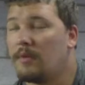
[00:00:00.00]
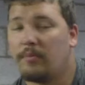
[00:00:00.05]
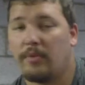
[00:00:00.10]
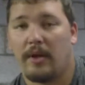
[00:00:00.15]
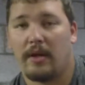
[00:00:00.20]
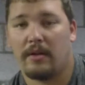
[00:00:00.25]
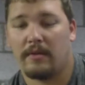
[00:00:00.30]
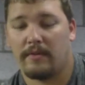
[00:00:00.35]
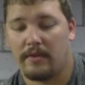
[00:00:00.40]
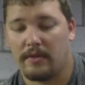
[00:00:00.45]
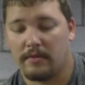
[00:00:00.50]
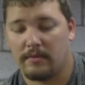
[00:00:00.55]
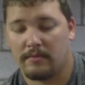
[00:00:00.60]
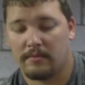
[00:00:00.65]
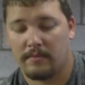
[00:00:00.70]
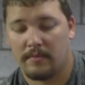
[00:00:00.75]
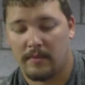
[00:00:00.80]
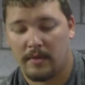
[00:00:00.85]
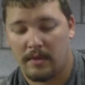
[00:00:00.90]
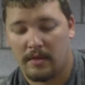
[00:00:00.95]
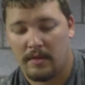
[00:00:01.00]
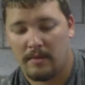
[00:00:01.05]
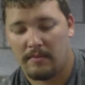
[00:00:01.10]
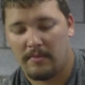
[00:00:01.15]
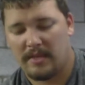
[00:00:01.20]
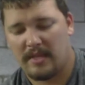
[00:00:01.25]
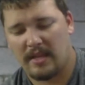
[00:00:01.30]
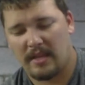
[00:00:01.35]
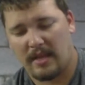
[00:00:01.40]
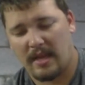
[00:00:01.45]
proud of it.
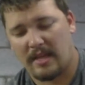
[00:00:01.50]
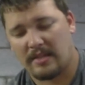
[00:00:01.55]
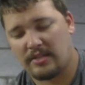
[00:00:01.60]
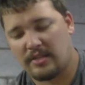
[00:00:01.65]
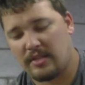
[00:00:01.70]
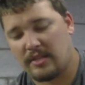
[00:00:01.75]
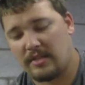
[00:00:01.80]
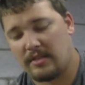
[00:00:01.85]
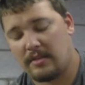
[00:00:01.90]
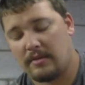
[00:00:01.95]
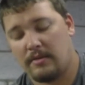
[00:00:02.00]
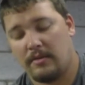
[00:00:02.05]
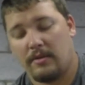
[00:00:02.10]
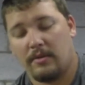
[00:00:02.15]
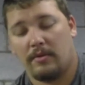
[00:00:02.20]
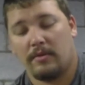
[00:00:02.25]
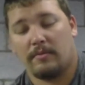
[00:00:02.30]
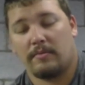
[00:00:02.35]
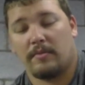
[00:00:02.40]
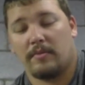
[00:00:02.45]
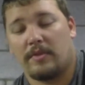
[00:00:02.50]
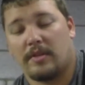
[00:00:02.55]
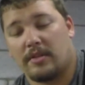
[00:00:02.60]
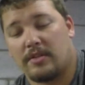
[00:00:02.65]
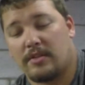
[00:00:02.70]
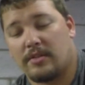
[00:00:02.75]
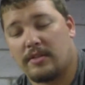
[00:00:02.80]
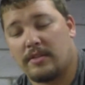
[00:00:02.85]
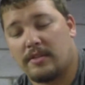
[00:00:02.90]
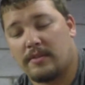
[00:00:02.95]
But yeah, actually, I'm gonna
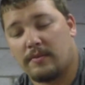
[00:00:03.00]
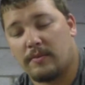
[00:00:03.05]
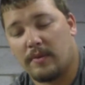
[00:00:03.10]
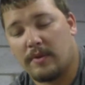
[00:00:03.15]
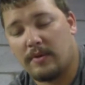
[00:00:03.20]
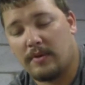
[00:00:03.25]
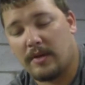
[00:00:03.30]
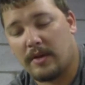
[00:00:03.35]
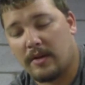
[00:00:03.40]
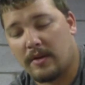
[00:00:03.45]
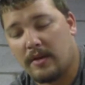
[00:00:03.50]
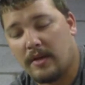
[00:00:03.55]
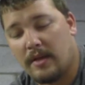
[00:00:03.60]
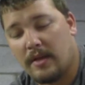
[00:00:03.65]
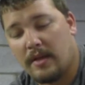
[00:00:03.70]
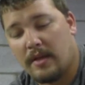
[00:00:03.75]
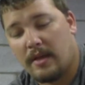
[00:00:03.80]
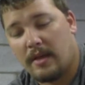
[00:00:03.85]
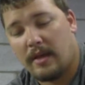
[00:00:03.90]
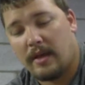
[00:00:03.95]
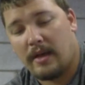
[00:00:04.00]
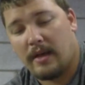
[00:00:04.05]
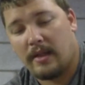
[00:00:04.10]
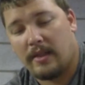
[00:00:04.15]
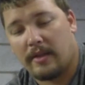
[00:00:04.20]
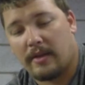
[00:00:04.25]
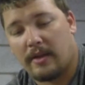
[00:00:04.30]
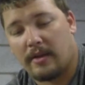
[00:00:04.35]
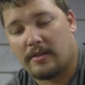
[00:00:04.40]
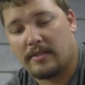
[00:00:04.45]
touch on this reel here.
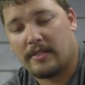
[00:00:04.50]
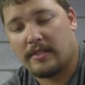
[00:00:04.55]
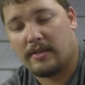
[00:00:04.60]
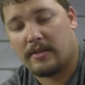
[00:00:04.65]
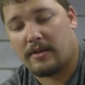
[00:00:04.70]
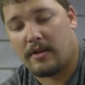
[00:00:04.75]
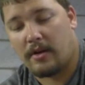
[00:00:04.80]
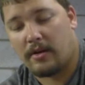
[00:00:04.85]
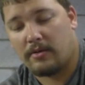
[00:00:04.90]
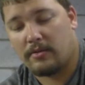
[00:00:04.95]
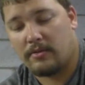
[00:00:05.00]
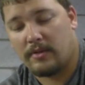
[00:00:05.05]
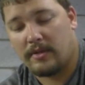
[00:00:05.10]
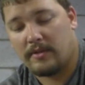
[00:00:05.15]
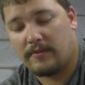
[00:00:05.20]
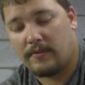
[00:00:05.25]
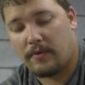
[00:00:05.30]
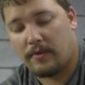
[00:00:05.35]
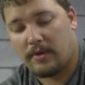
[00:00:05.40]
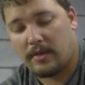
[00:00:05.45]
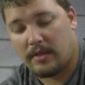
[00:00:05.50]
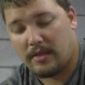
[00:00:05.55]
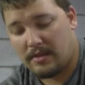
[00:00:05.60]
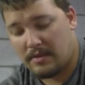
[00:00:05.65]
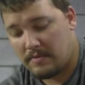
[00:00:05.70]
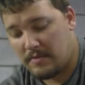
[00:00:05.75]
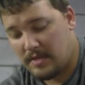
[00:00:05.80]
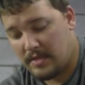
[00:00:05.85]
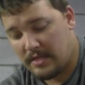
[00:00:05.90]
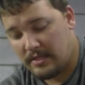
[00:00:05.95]
The Garcia Cardinal S40.
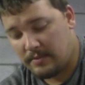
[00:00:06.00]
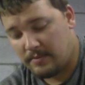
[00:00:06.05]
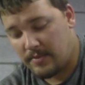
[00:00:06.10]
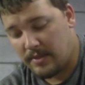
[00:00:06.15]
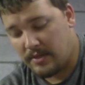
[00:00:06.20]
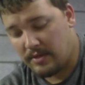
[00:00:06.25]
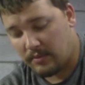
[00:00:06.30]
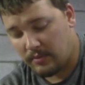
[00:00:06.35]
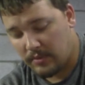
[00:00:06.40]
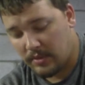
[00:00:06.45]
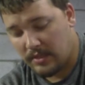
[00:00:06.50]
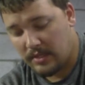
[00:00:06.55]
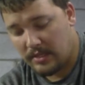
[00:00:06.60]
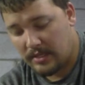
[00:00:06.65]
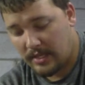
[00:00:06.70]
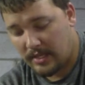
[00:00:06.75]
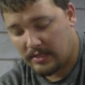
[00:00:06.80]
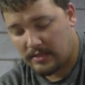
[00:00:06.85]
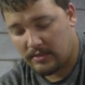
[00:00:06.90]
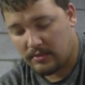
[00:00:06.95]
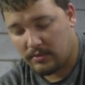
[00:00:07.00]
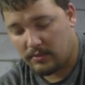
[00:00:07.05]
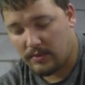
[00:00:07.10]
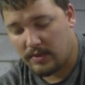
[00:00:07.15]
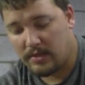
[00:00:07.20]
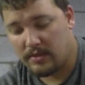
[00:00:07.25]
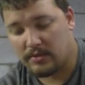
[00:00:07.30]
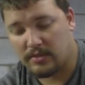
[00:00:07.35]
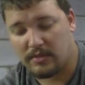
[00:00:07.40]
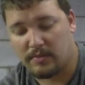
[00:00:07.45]
I mean, it's been a really nice little
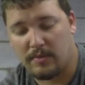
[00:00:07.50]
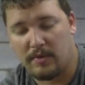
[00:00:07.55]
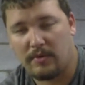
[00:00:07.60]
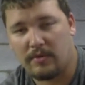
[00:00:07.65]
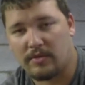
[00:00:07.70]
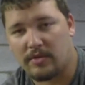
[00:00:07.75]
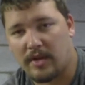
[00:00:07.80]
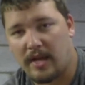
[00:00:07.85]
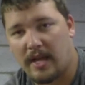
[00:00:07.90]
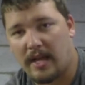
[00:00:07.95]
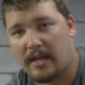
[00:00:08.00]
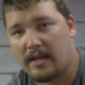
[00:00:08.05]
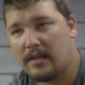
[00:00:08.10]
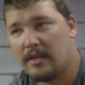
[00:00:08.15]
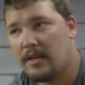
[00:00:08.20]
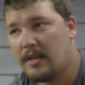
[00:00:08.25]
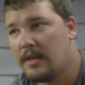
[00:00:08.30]
reel. Smooth drag,